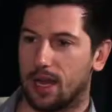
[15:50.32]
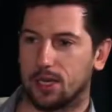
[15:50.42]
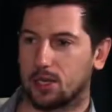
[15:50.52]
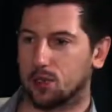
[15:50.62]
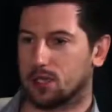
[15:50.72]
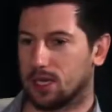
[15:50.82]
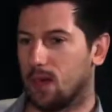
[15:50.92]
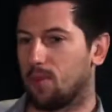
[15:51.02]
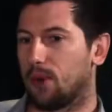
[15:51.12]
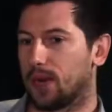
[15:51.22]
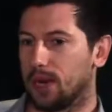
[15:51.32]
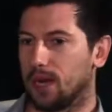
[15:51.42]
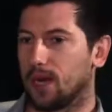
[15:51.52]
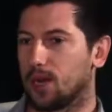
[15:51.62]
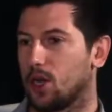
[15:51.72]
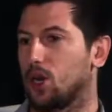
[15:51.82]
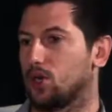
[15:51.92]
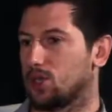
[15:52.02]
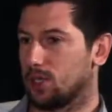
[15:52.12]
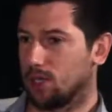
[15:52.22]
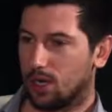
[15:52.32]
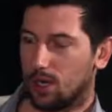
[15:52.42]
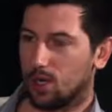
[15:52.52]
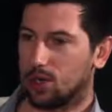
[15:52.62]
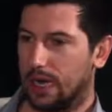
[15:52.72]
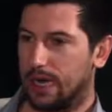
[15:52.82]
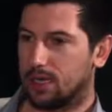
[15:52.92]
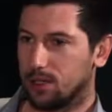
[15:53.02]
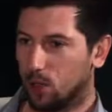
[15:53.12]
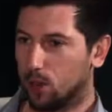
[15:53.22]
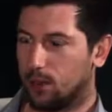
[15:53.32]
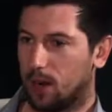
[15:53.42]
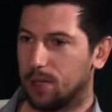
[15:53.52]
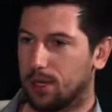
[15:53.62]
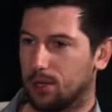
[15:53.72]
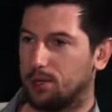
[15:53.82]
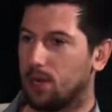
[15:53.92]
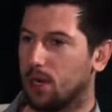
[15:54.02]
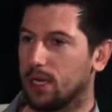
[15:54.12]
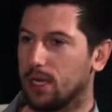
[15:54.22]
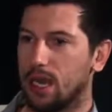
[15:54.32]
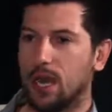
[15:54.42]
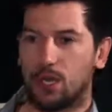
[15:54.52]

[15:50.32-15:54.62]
and as soon as the company goes online, goes public on the market,